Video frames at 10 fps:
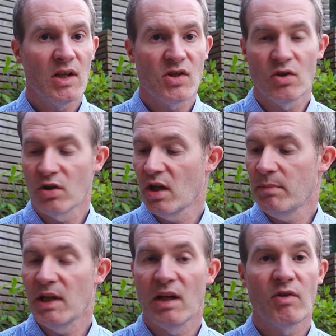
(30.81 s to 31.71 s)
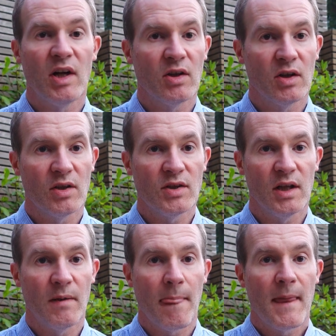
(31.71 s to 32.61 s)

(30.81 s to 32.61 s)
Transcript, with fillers: is not going to be a very good idea.